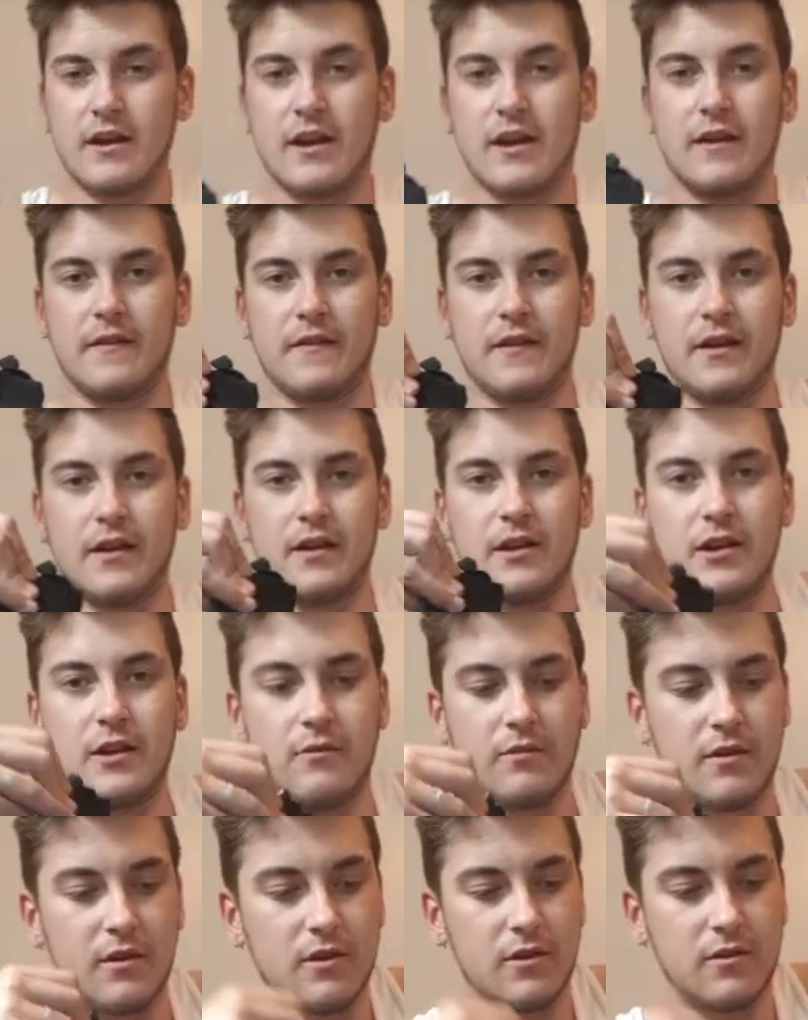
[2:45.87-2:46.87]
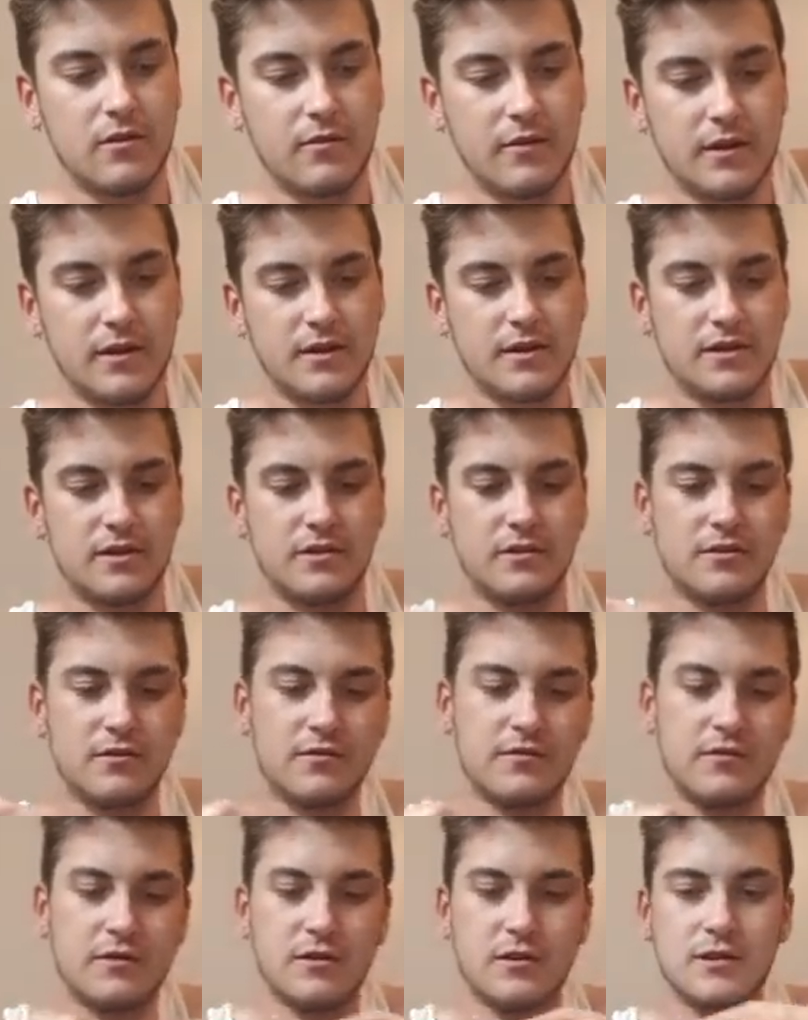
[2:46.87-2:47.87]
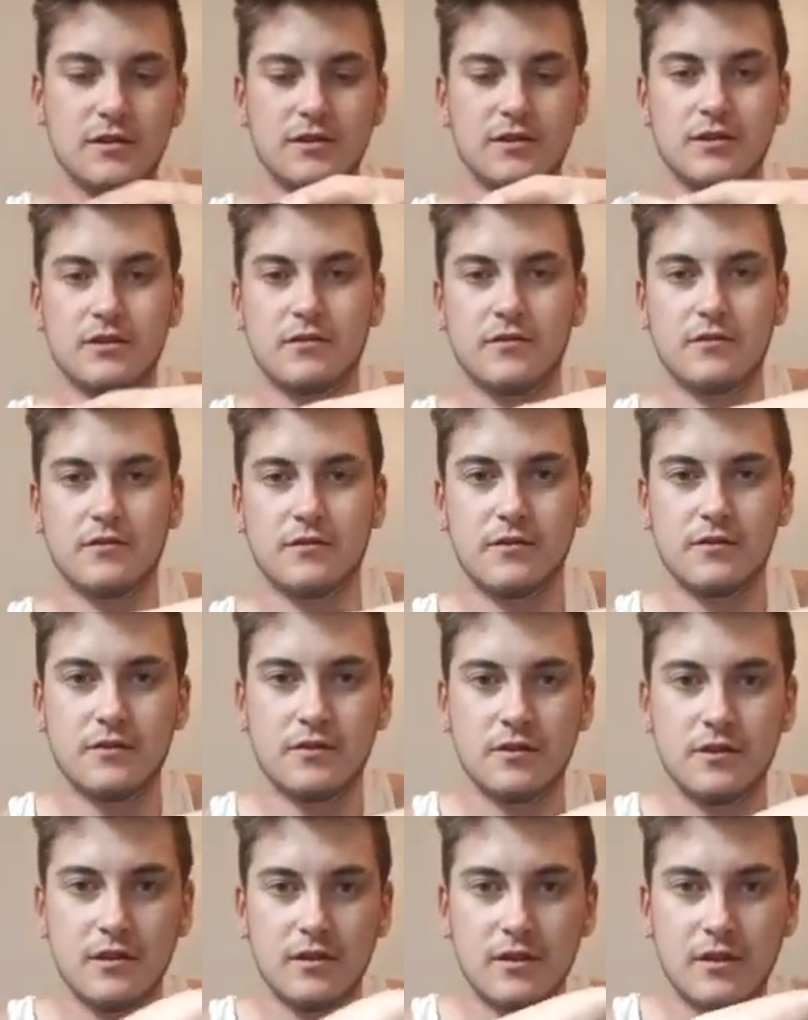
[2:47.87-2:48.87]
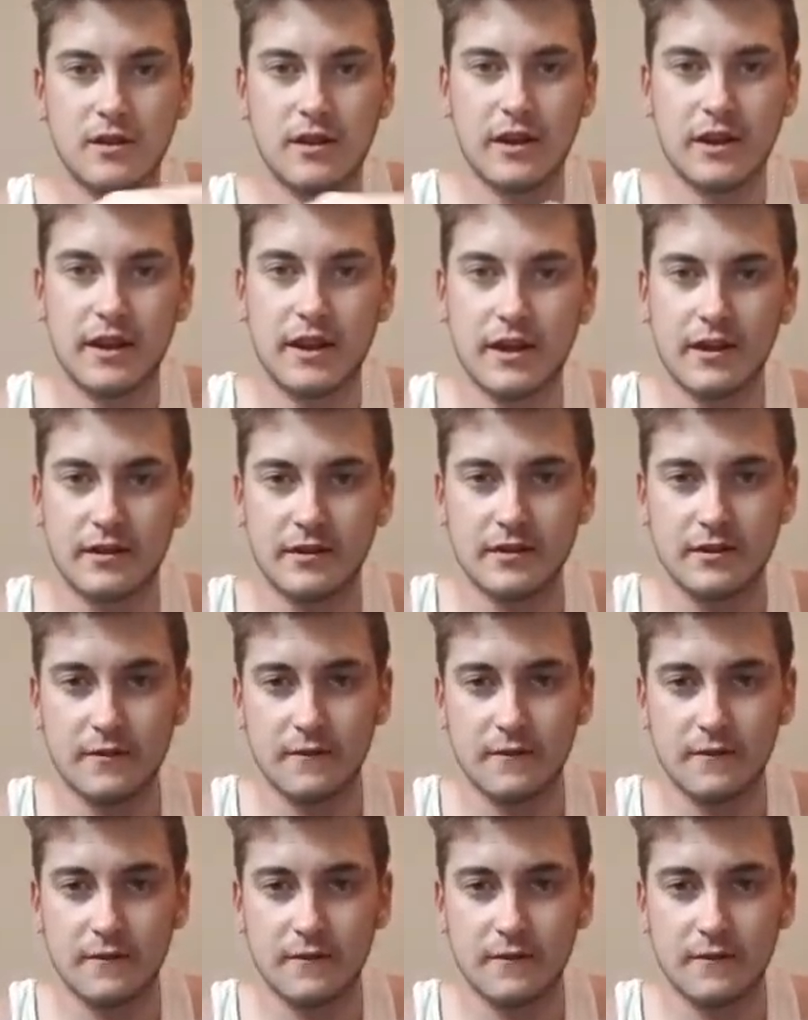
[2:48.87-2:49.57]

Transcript: and then you would go into, so again,